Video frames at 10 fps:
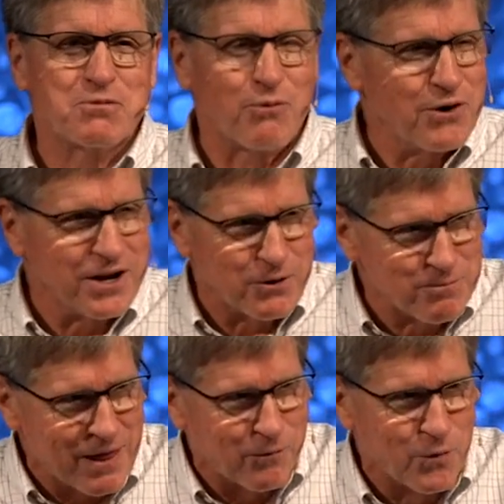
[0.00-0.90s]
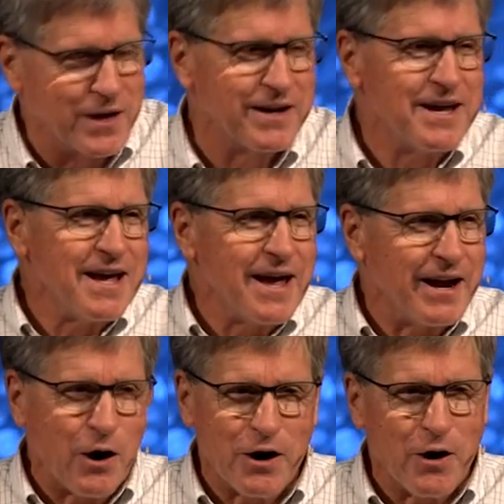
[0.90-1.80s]
a spring or by the wind,
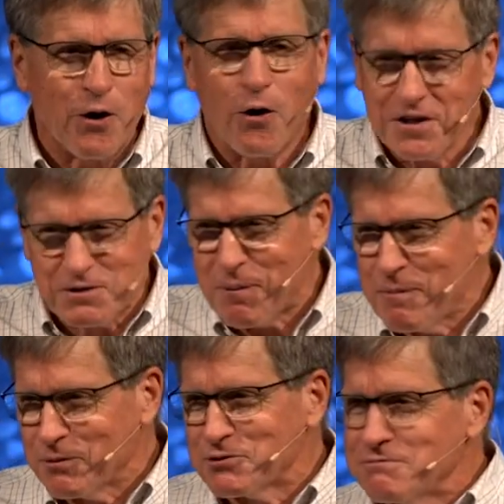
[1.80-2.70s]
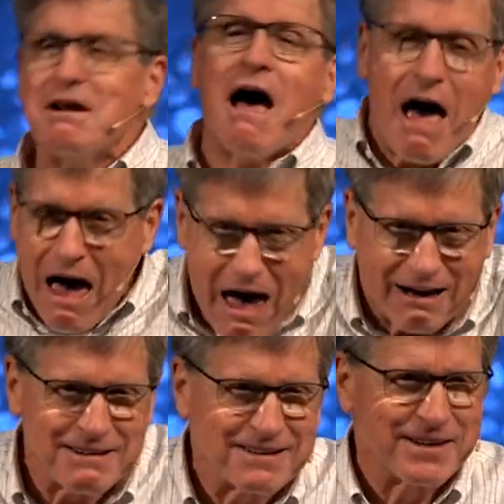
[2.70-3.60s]
and, and all these people,
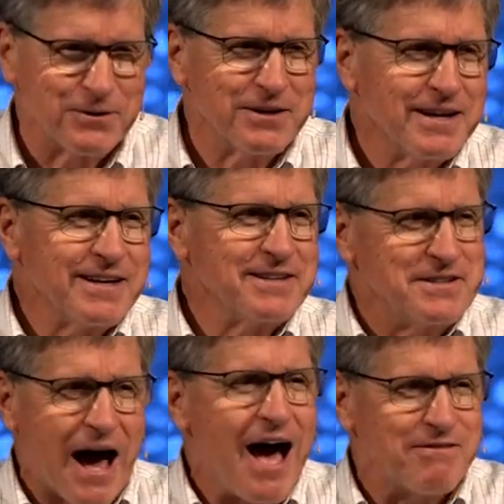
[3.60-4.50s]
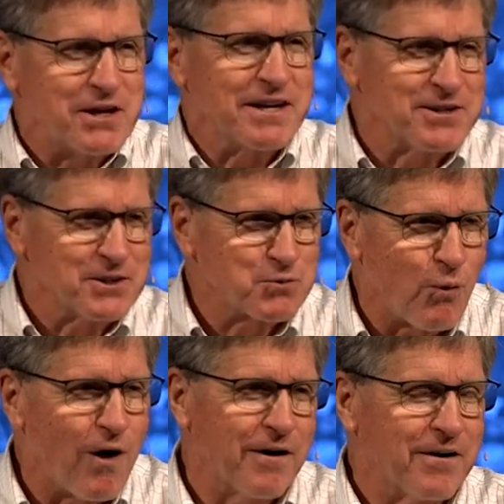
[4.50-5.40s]
ah, you know, diving into this
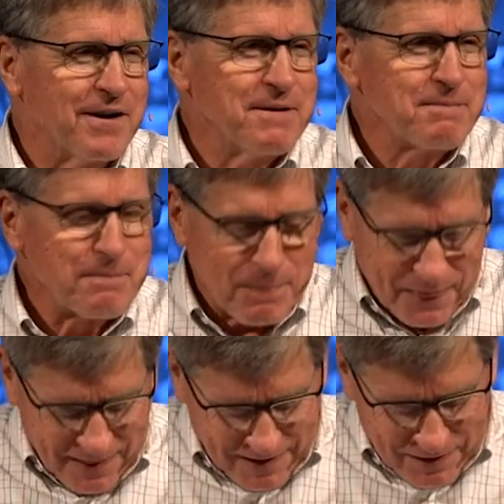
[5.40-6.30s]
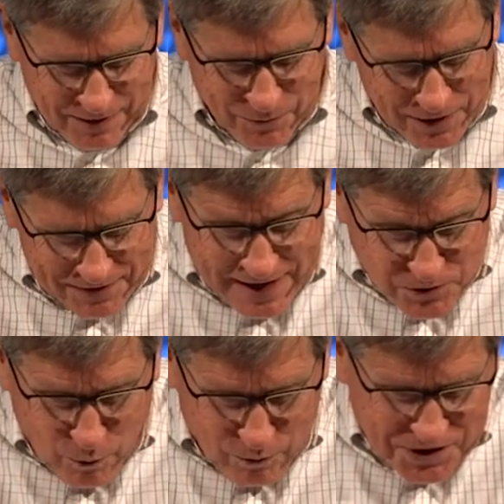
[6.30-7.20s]
water? Well, that,
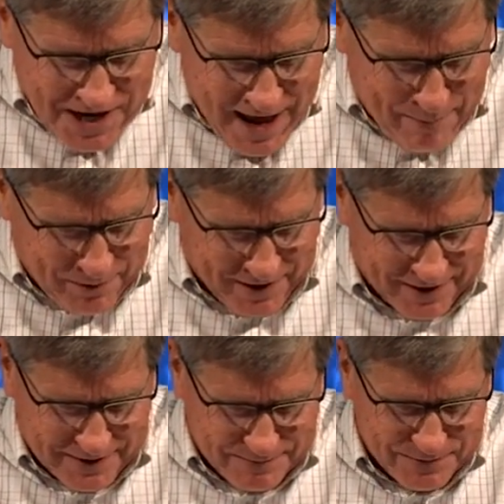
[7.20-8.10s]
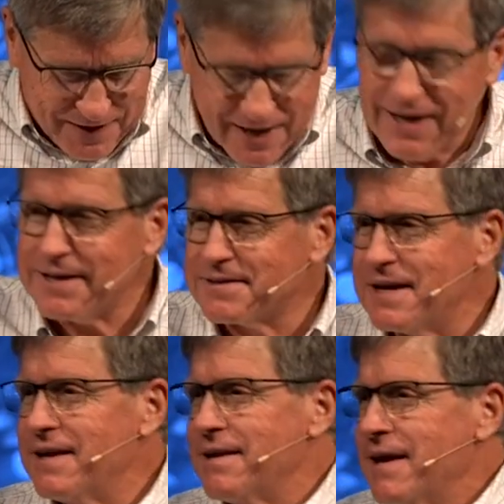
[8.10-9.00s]
that's what was happening. It,
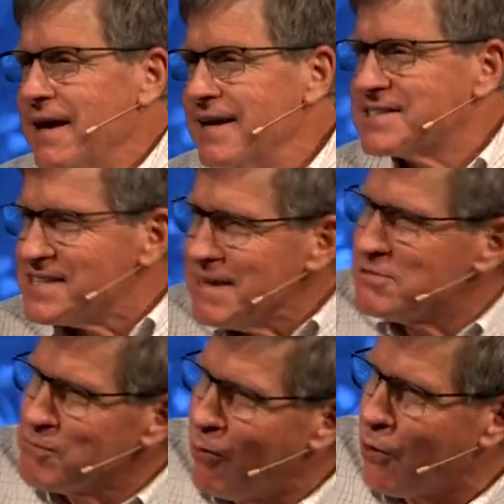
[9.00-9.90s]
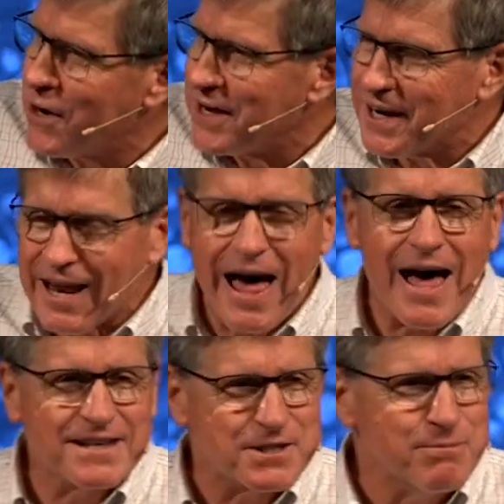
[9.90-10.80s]
it, it seems more in
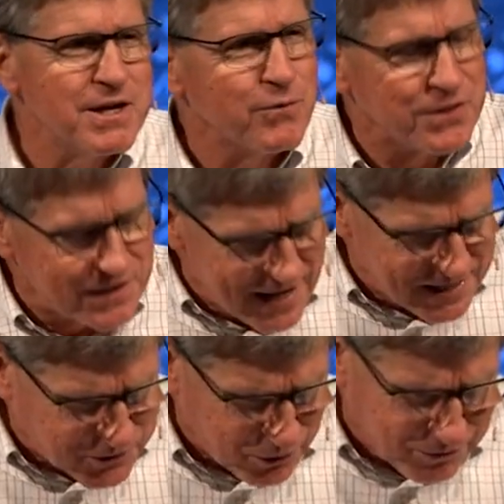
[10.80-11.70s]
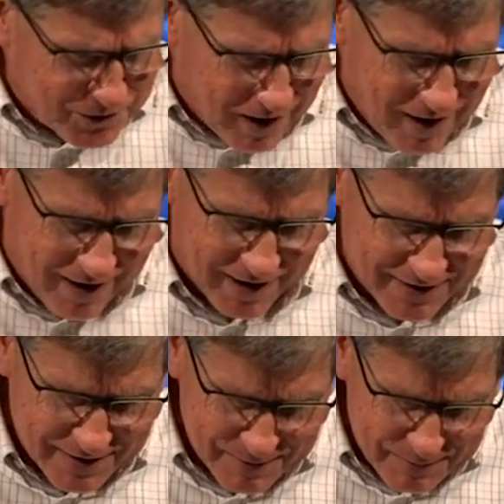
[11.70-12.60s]
line to me with the nature of God